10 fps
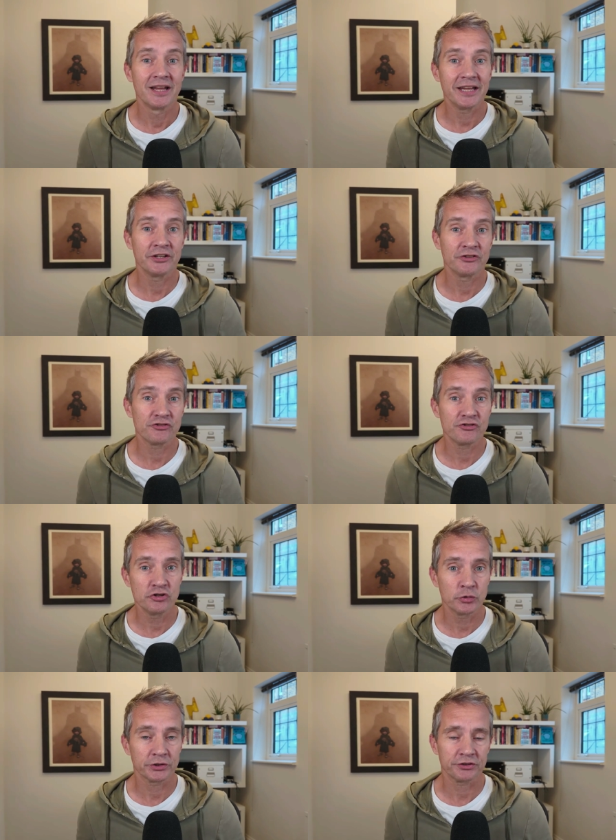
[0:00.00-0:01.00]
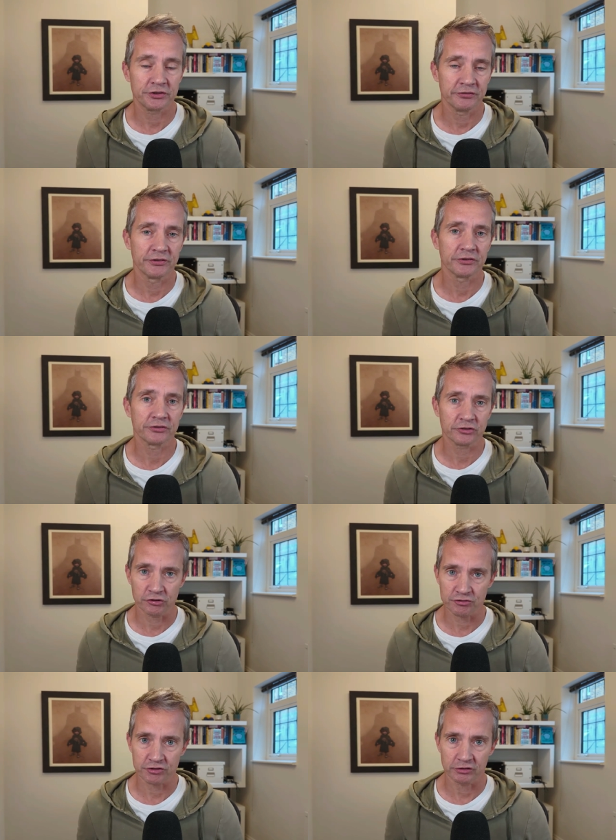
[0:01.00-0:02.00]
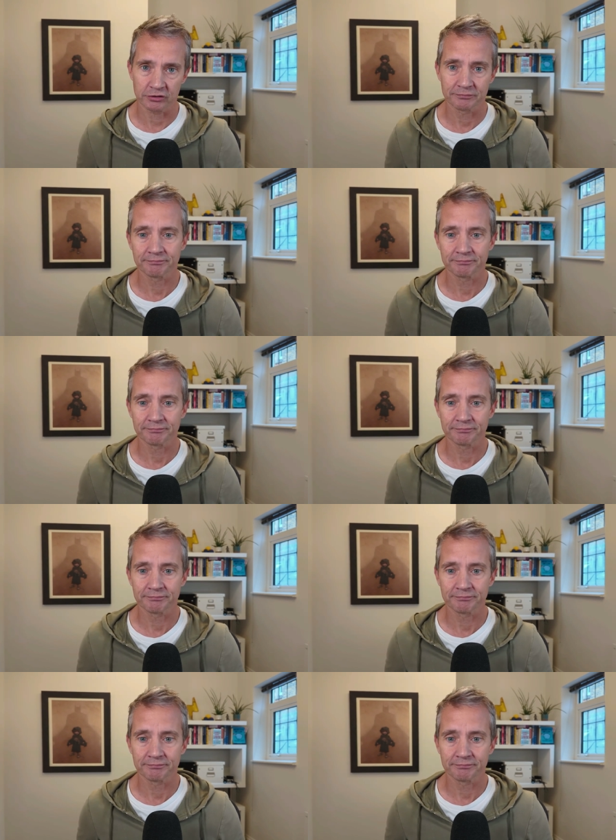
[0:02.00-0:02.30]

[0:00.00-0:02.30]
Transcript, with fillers: Intuitive Surgical.